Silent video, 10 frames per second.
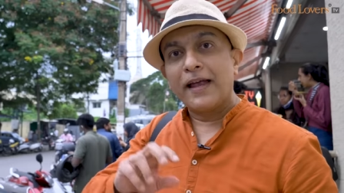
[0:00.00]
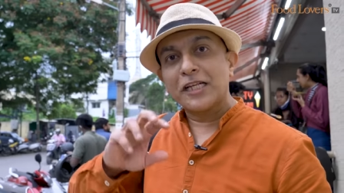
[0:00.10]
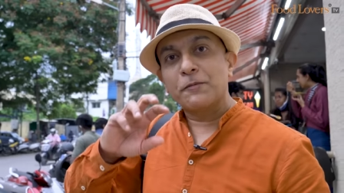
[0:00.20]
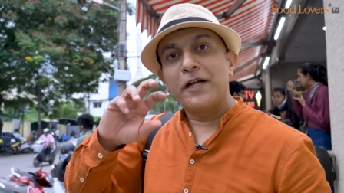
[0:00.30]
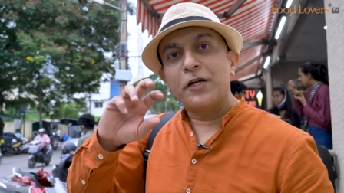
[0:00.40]

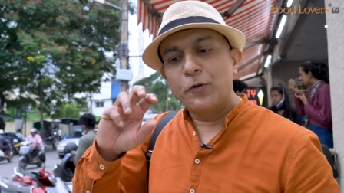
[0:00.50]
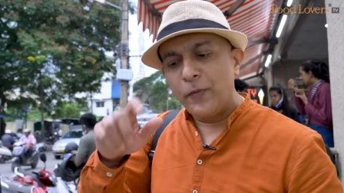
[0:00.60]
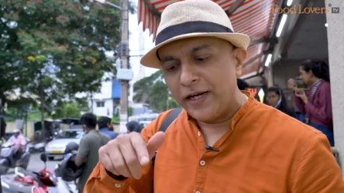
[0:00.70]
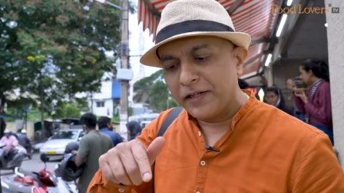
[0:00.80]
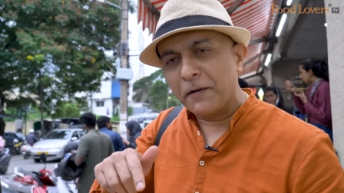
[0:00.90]
has been
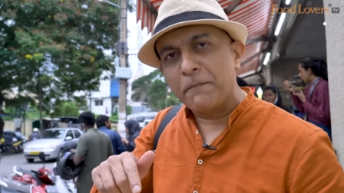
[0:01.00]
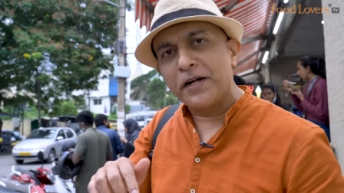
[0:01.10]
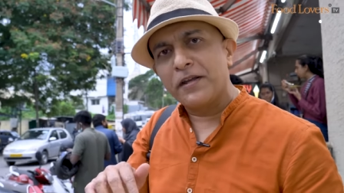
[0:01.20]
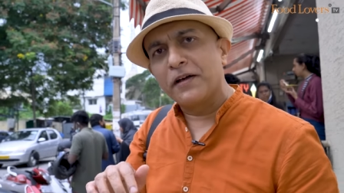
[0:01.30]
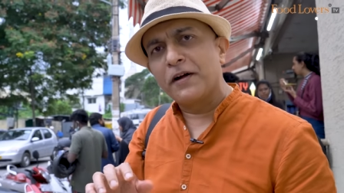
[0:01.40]
tweaked a
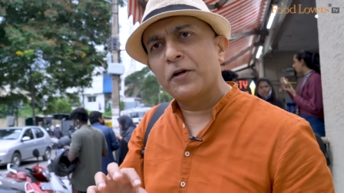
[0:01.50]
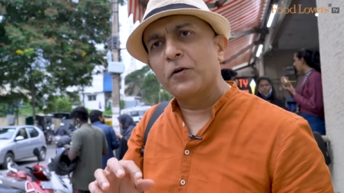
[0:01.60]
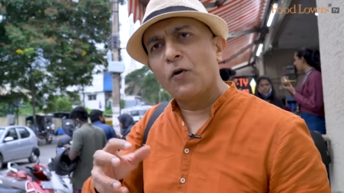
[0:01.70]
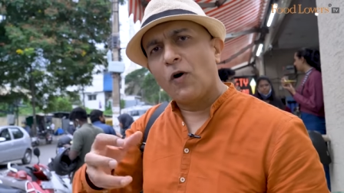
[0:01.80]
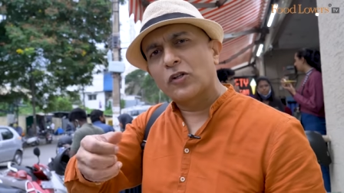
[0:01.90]
bit here
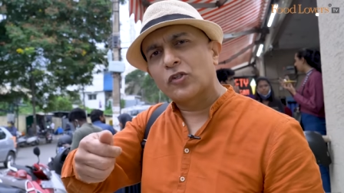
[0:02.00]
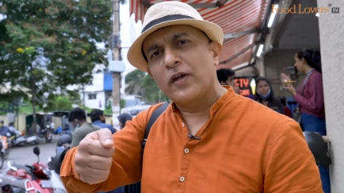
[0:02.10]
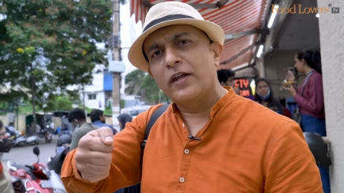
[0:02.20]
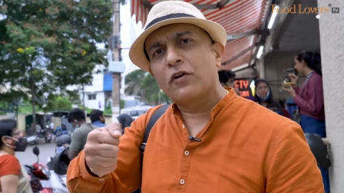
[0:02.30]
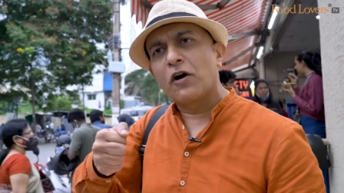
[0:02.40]
to
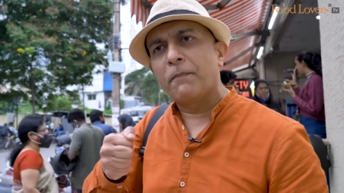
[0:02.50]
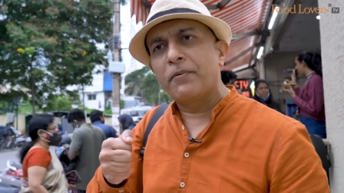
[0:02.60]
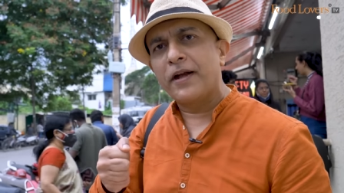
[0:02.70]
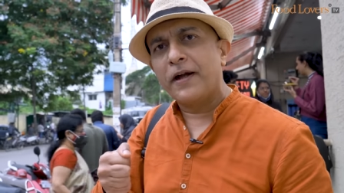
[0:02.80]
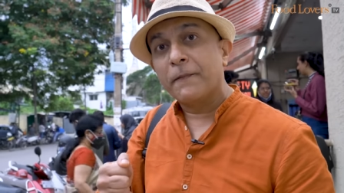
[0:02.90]
also
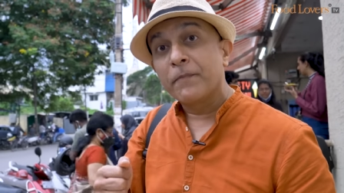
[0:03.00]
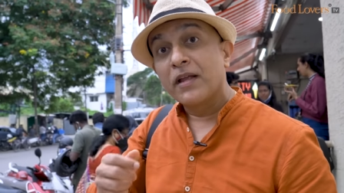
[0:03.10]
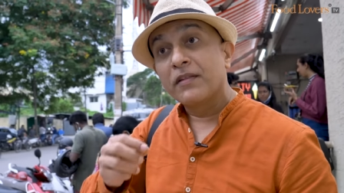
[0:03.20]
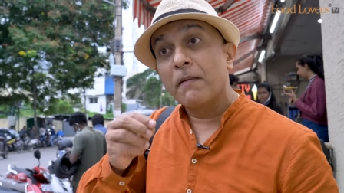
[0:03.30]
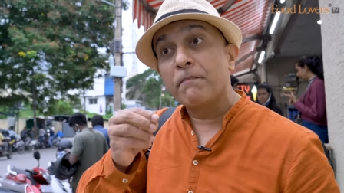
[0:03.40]
incorporate
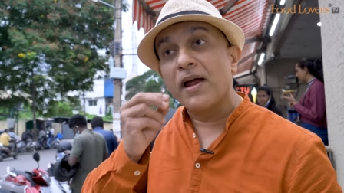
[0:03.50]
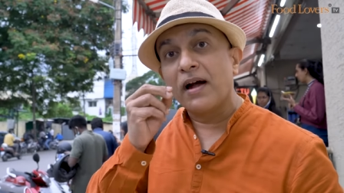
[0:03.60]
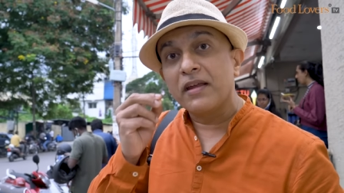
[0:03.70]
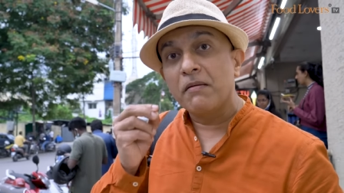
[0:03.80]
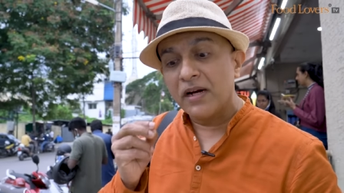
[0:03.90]
the
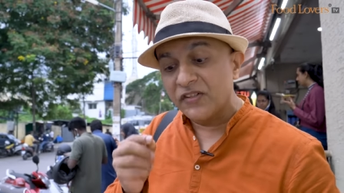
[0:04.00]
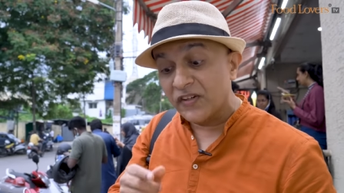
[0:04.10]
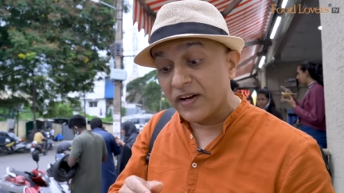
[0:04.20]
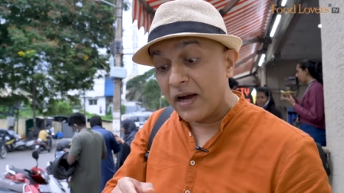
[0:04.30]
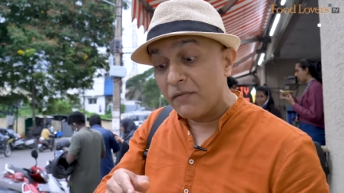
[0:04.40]
Byadgi
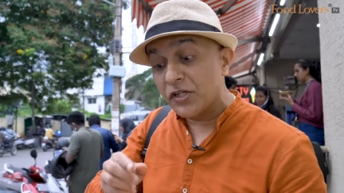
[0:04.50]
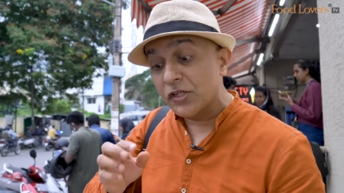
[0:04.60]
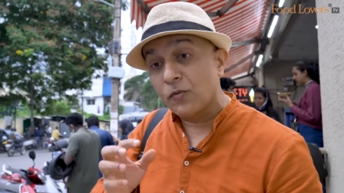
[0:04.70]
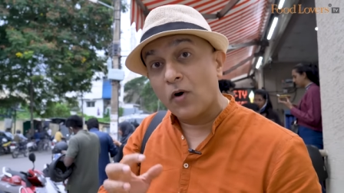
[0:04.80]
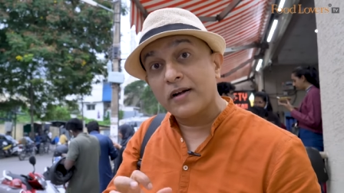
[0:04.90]
Mensankai which
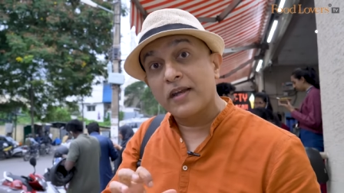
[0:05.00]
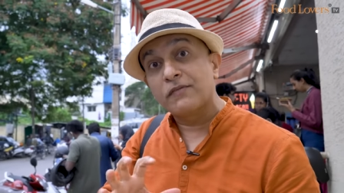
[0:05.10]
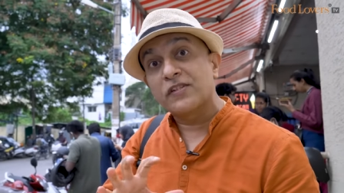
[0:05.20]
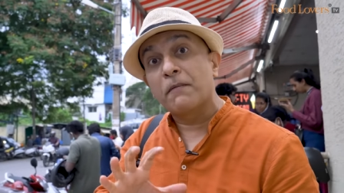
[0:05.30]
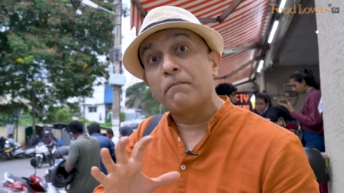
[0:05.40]
is what
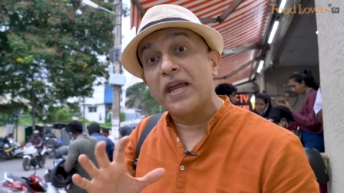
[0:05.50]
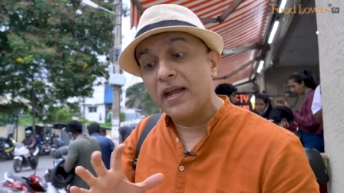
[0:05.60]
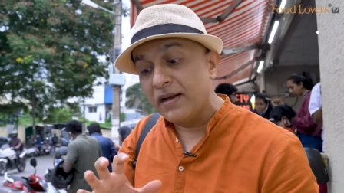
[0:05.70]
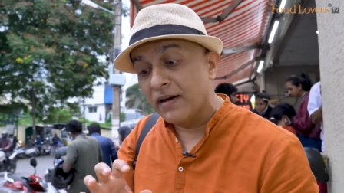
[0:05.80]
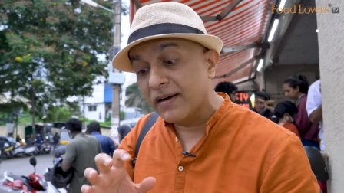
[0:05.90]
gives the
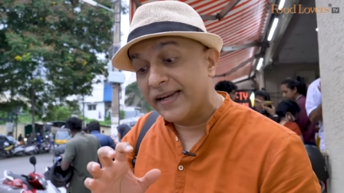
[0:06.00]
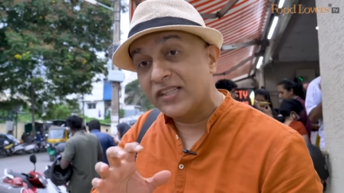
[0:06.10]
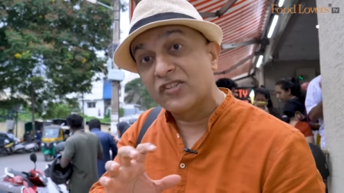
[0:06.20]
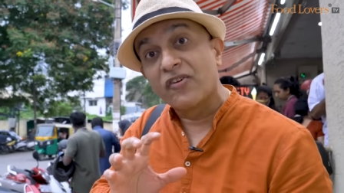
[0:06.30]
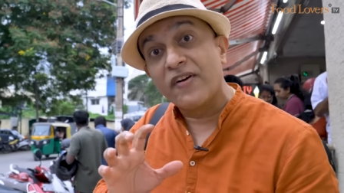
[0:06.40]
bhel here its